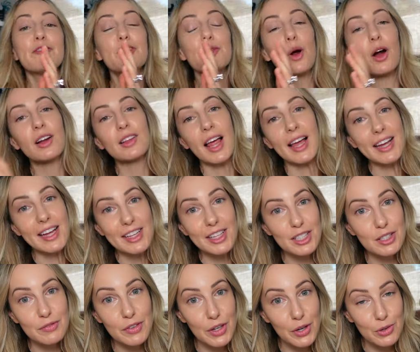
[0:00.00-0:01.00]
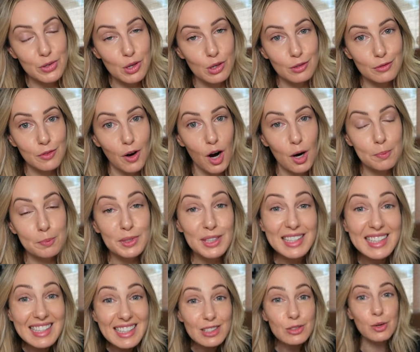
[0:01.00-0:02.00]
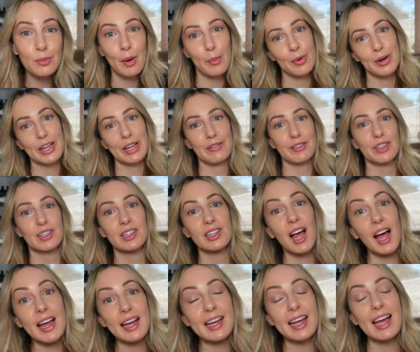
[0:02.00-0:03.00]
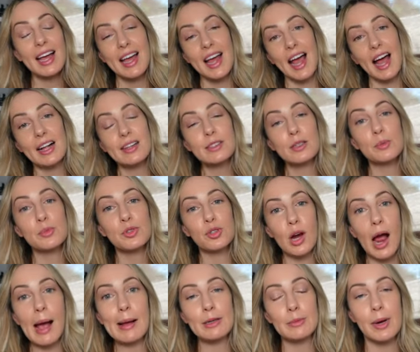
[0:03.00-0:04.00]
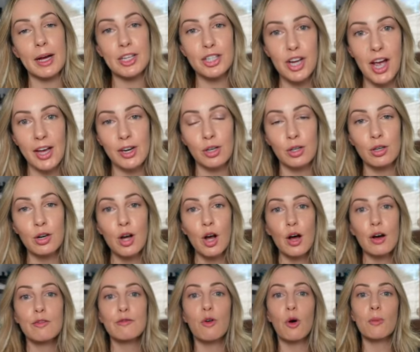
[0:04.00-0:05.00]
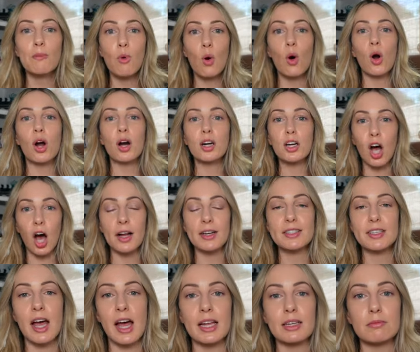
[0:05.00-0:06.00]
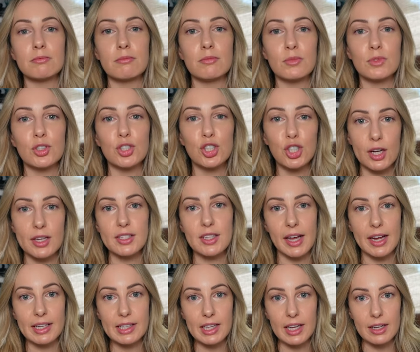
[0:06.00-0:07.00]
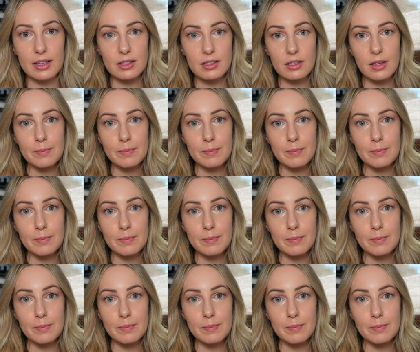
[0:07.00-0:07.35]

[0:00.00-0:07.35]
you are liking this video so far, please remember to give it a like and subscribe to my channel for more content just like this.